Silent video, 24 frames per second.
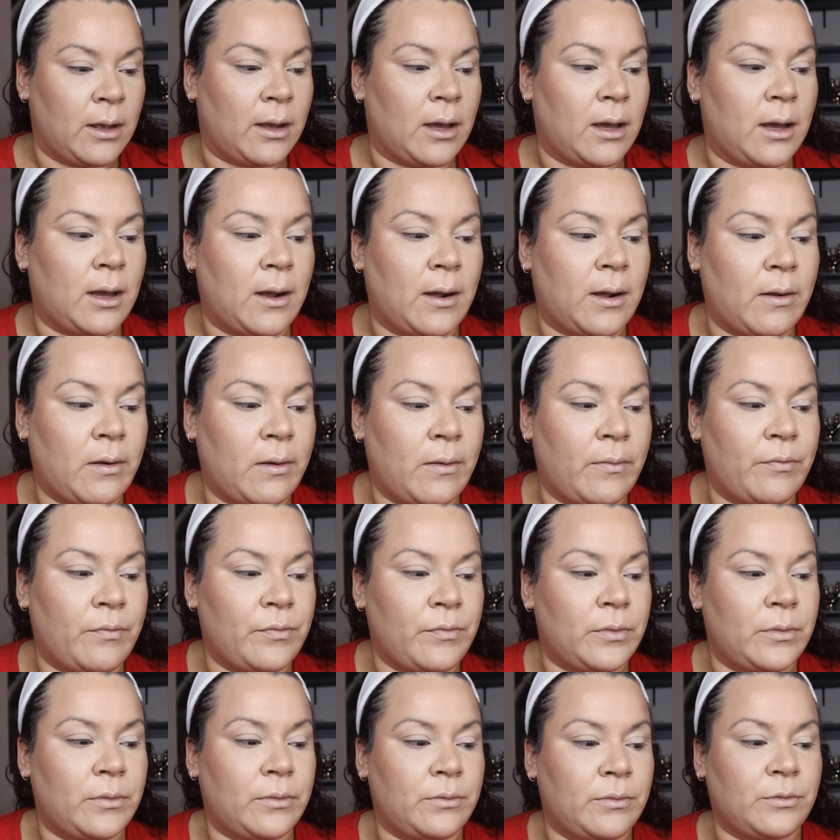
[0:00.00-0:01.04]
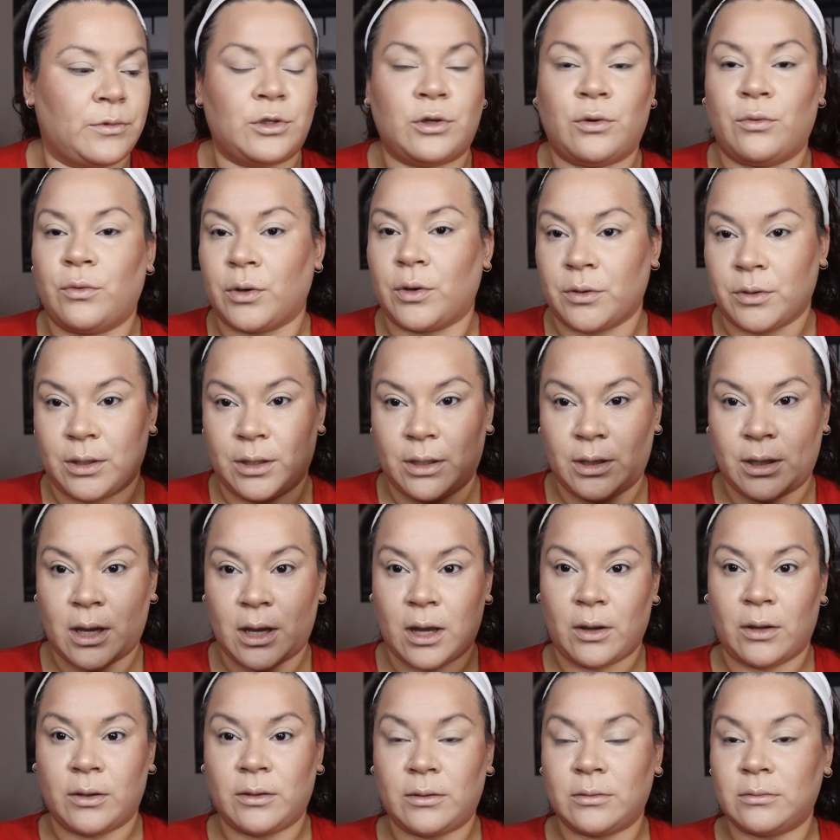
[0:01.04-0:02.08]
Don't worry,
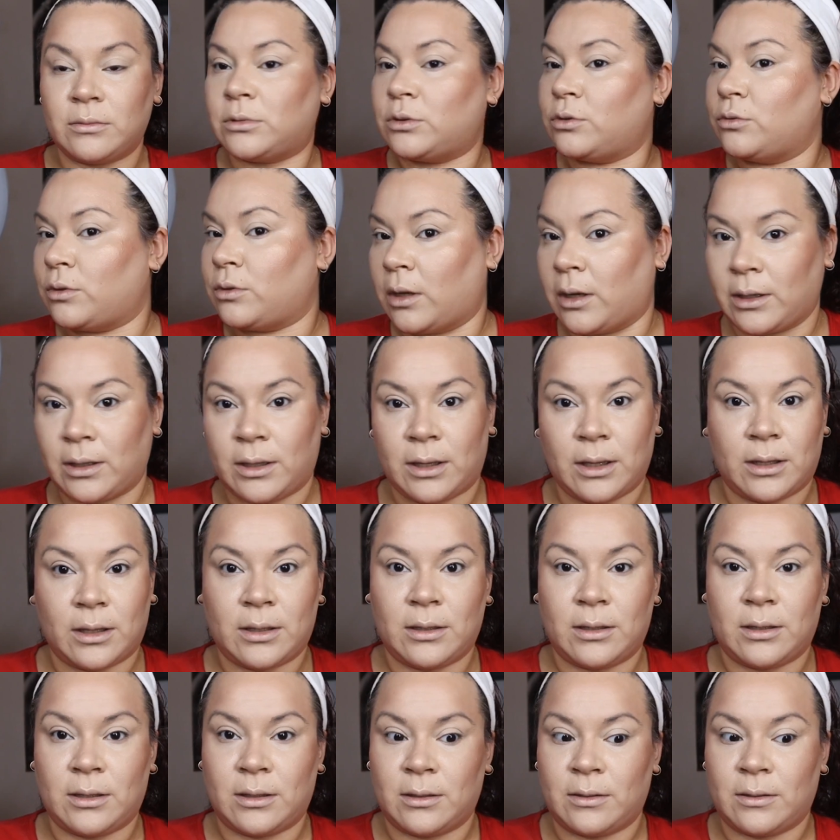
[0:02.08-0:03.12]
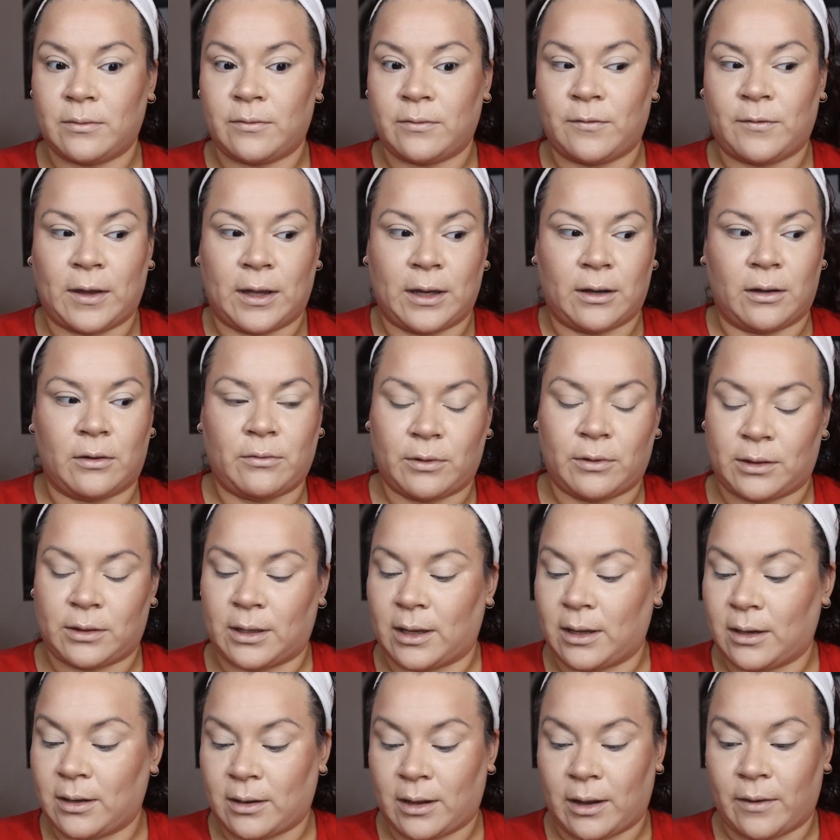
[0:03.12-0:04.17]
I do not get faded with
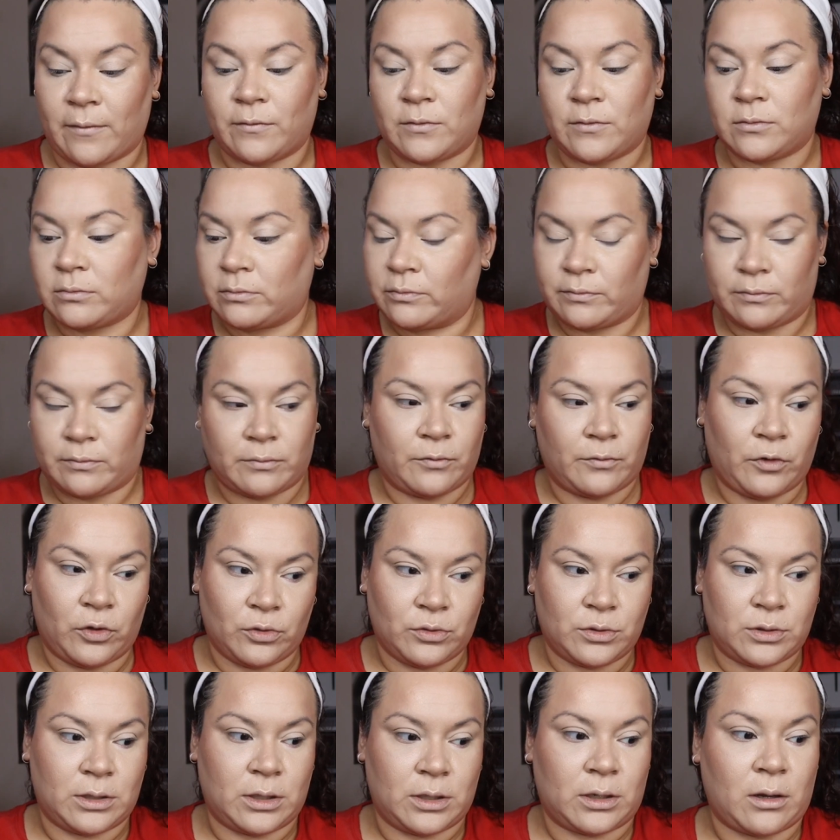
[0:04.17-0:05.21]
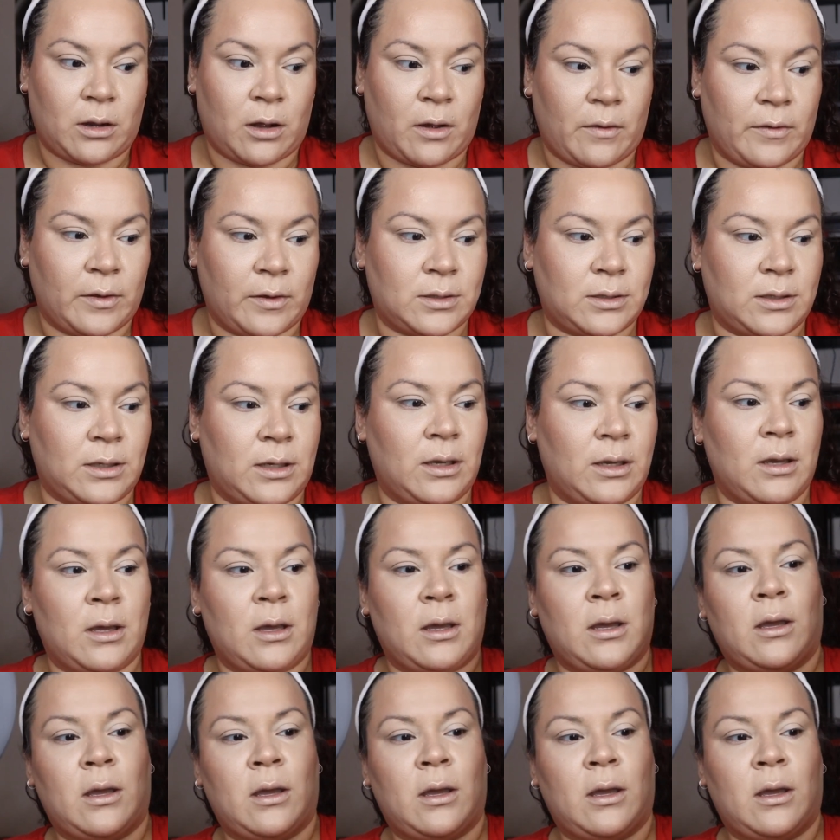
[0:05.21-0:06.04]
that. I've used it, obviously.